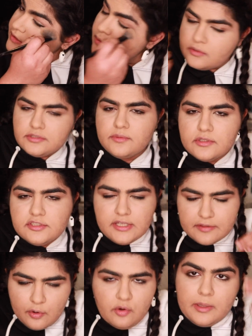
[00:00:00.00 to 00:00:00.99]
like Ursula
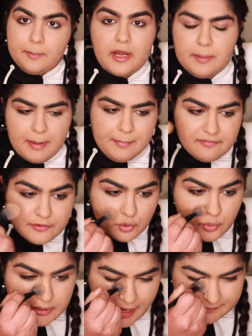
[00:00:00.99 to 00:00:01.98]
had the whole like, body paint, but even
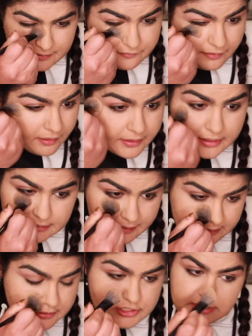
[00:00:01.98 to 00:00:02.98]
Cruella had like very
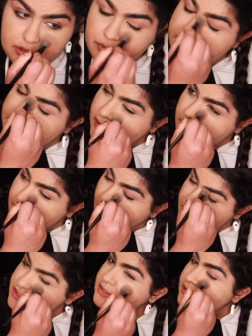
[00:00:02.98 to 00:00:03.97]
like, she had green
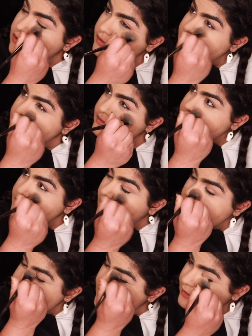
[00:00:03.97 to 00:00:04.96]
eyes, like green and glittery
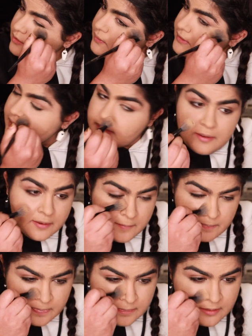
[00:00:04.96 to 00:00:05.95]
eyeshadow and like
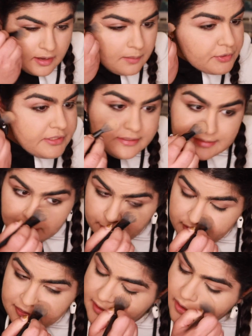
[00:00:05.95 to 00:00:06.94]
a pretty
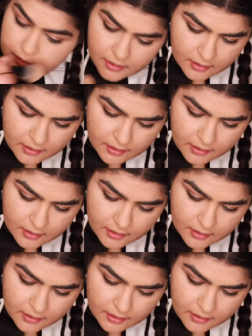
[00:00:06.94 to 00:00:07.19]
elaborate thing going